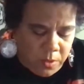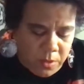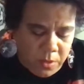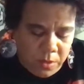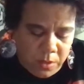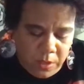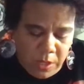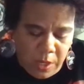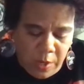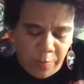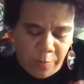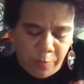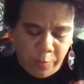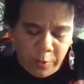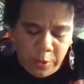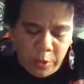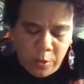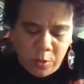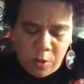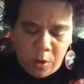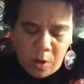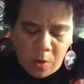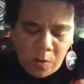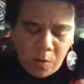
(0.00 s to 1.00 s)
if you
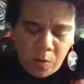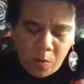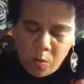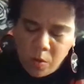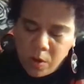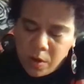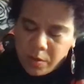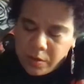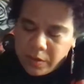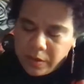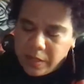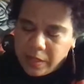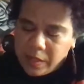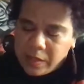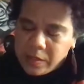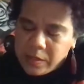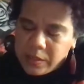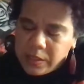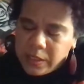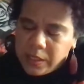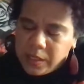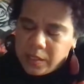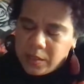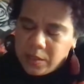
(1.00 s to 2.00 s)
go with one thing,
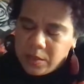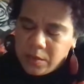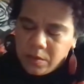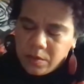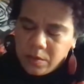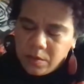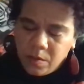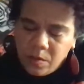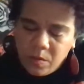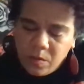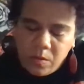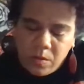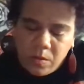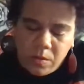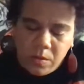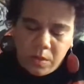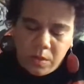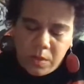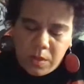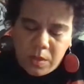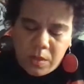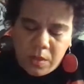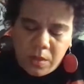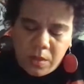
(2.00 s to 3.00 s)
Lynn,
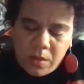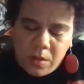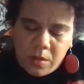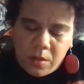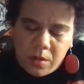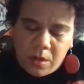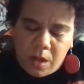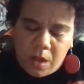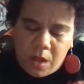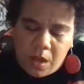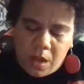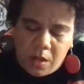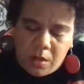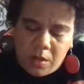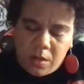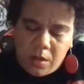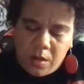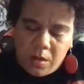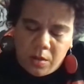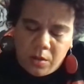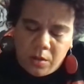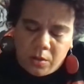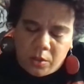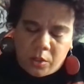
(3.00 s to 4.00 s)

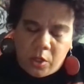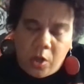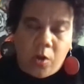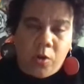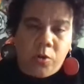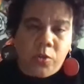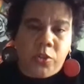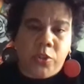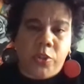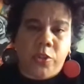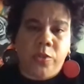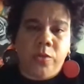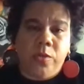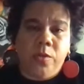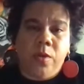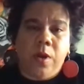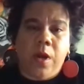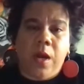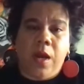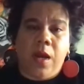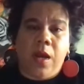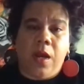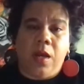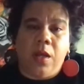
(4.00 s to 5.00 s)
go
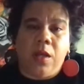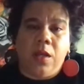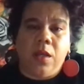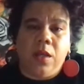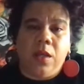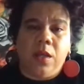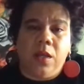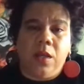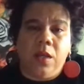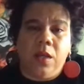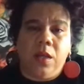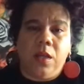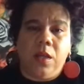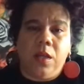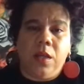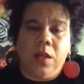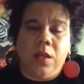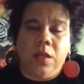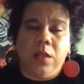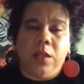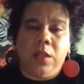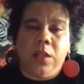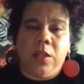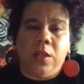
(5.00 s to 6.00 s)
to
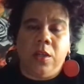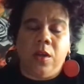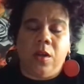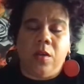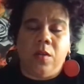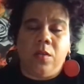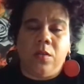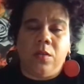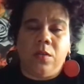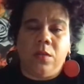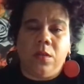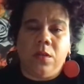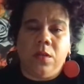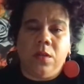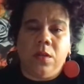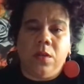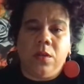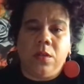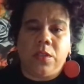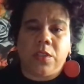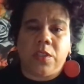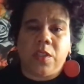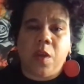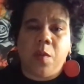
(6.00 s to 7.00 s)
you know,
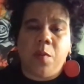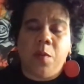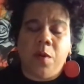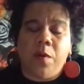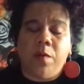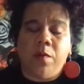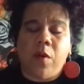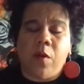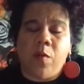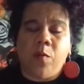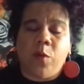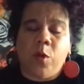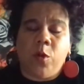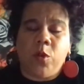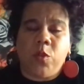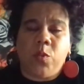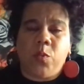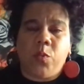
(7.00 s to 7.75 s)
some of our most